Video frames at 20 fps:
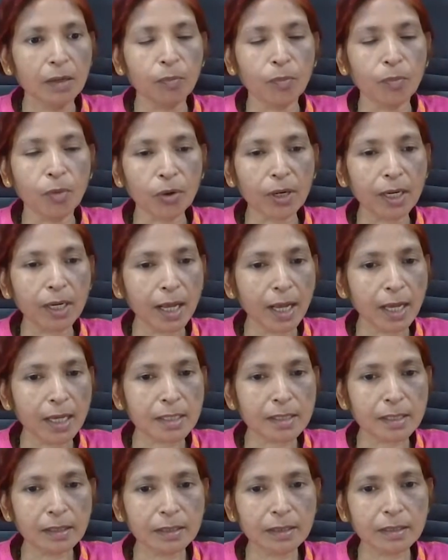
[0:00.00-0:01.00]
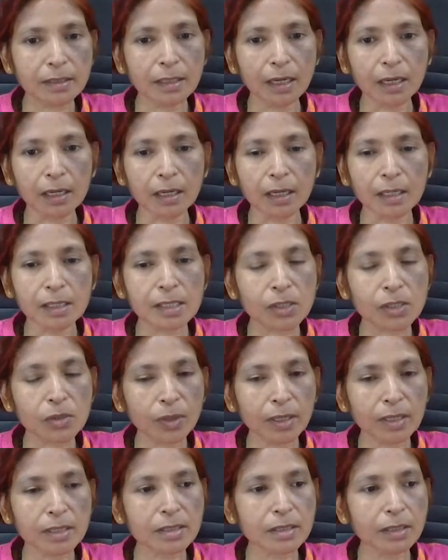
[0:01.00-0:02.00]
Moral hazard are also
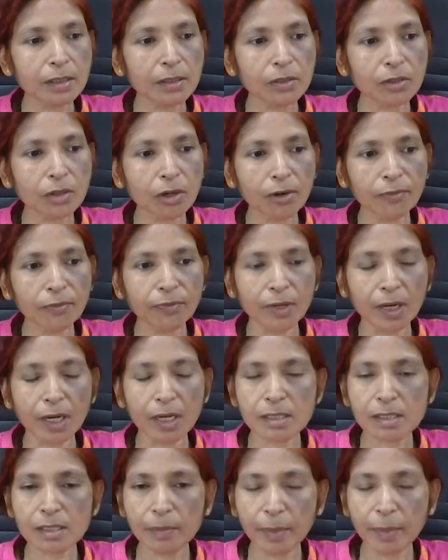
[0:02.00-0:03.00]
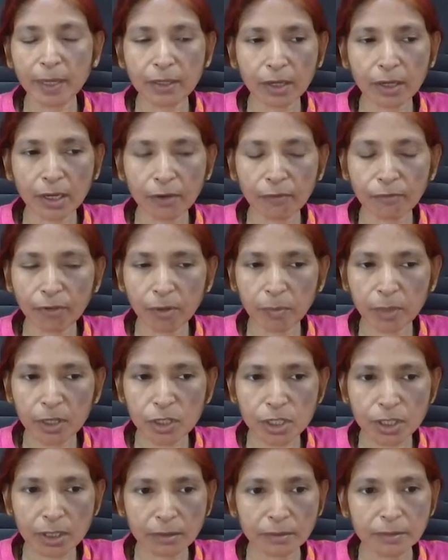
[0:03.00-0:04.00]
a result of asymmetric
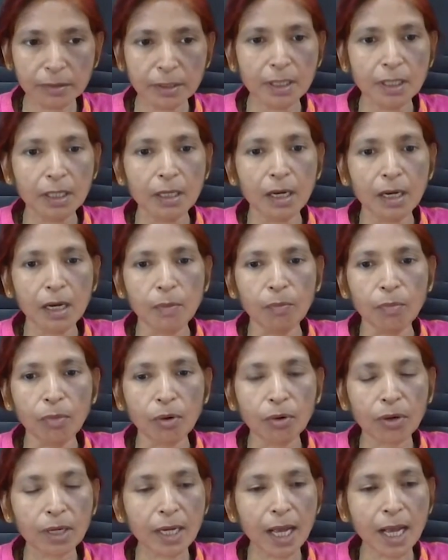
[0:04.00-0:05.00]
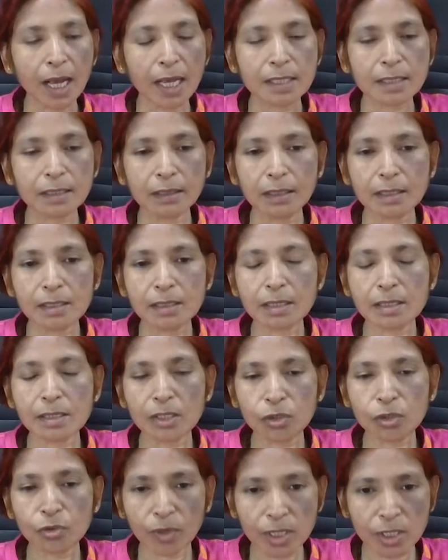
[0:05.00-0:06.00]
information. A moral hazard is a
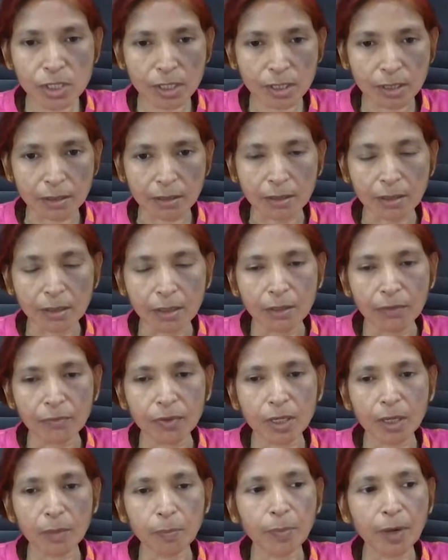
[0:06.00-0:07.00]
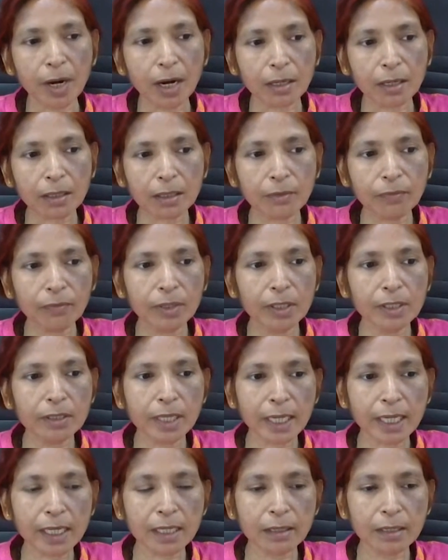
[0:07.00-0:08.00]
situation where a party will
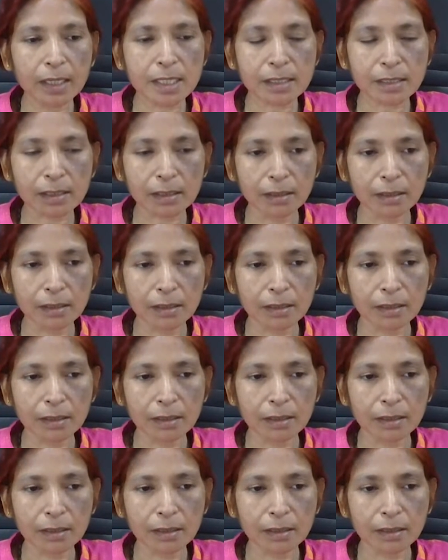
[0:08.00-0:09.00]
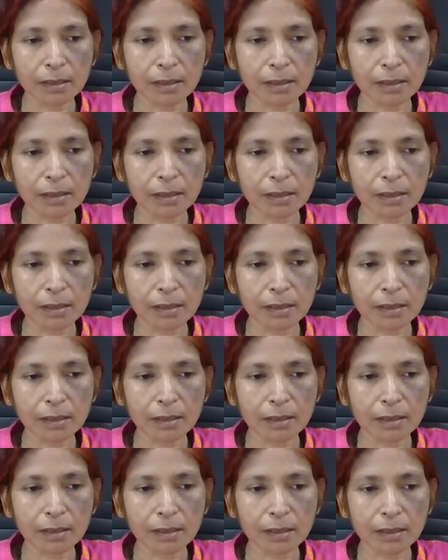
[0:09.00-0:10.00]
take risk because the
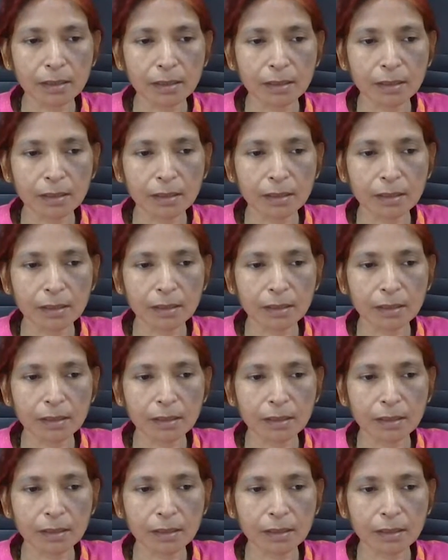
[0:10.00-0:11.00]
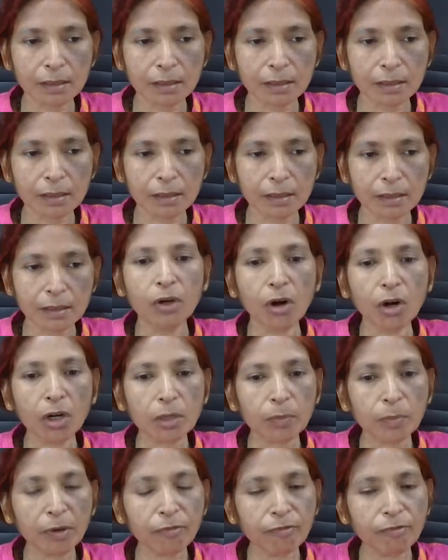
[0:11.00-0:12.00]
cost that could incur will not
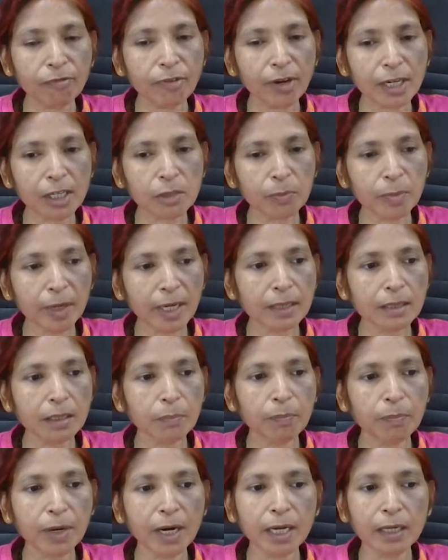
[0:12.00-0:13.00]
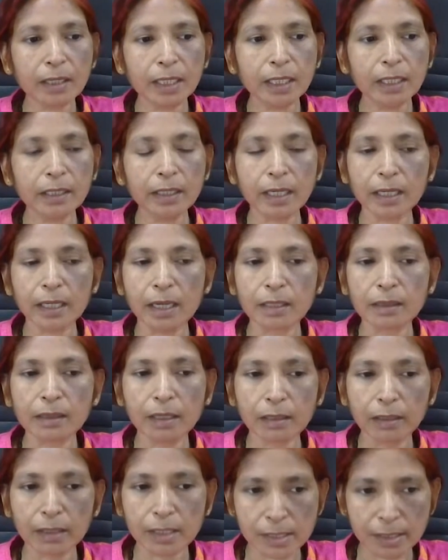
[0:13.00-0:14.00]
be felt by the party taking
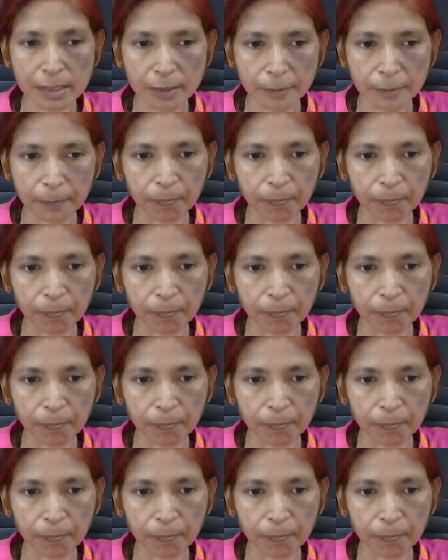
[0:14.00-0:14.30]
the risk.